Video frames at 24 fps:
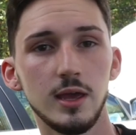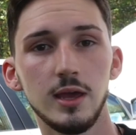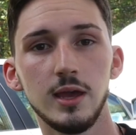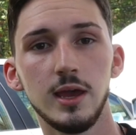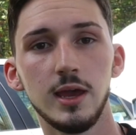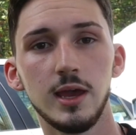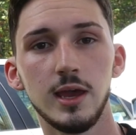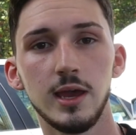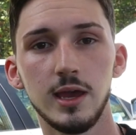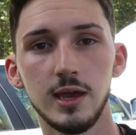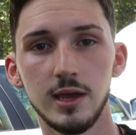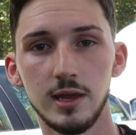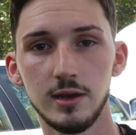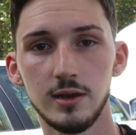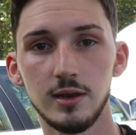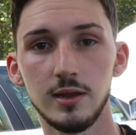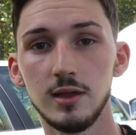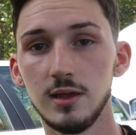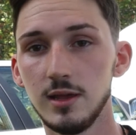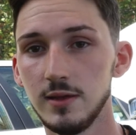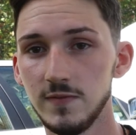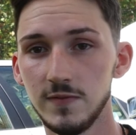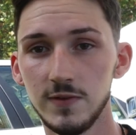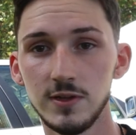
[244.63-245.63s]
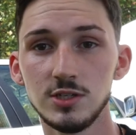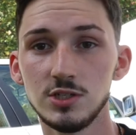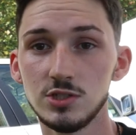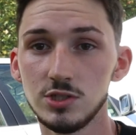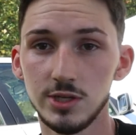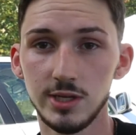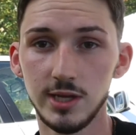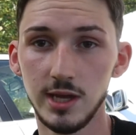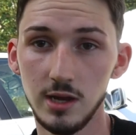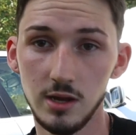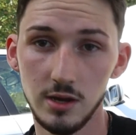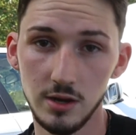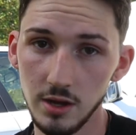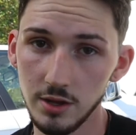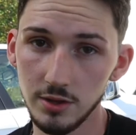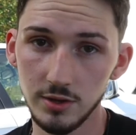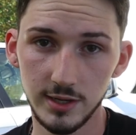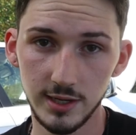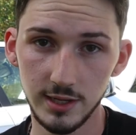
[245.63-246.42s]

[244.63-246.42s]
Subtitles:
and eventually get another